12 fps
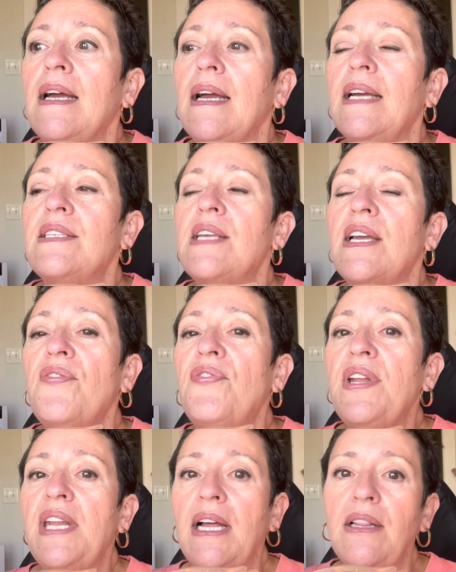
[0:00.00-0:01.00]
it's like a
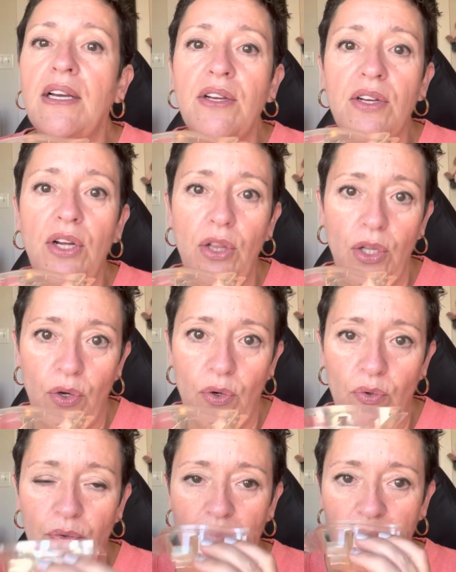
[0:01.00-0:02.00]
vanilla
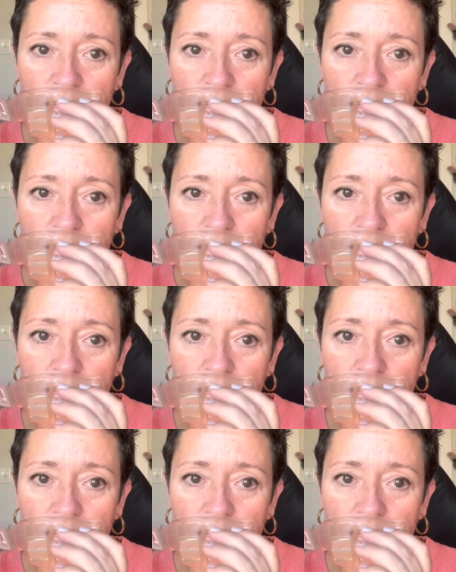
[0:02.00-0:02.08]
cologne.